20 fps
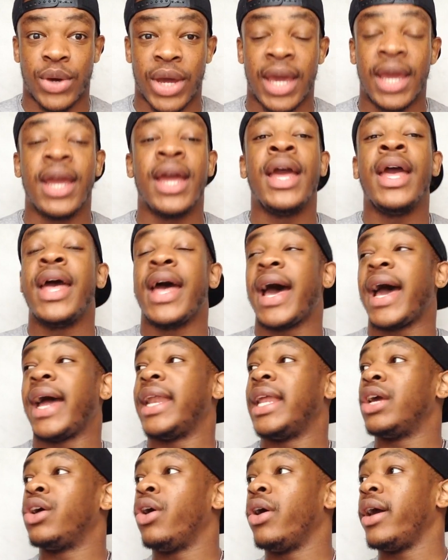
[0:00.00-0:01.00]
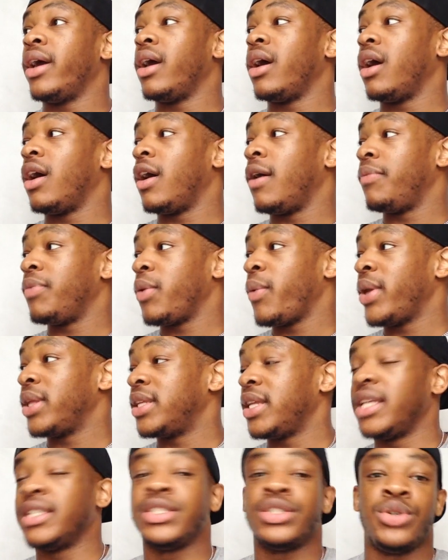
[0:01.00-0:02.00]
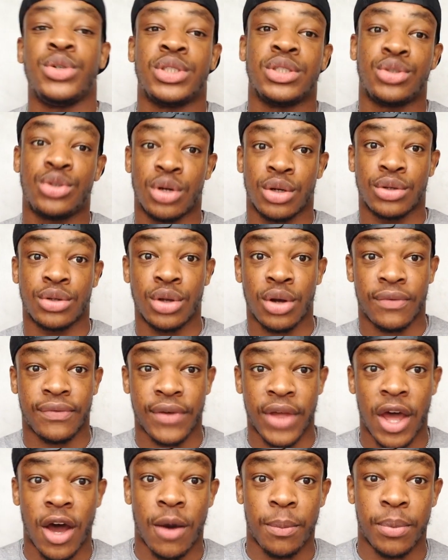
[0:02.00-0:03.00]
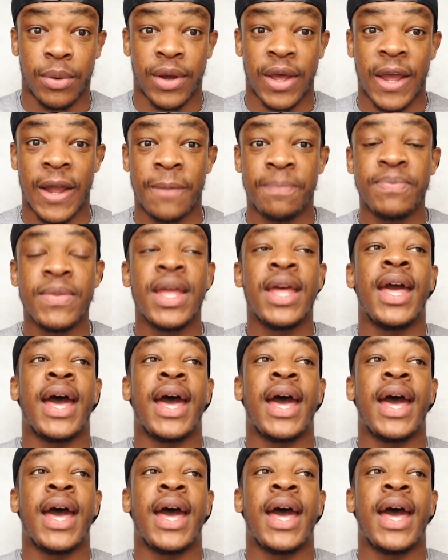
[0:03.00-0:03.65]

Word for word: Okay, and he got um, he went to the institution took took for help, okay?